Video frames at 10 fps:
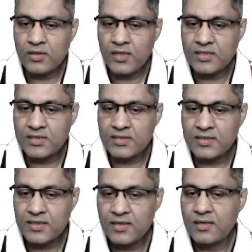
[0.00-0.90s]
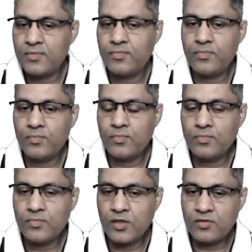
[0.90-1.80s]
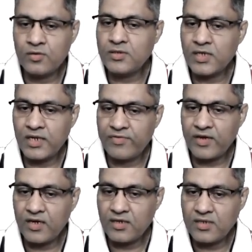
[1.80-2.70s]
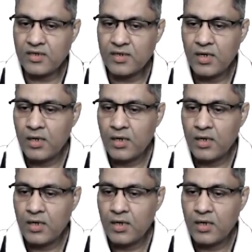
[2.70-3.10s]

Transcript: this, the third significant digit.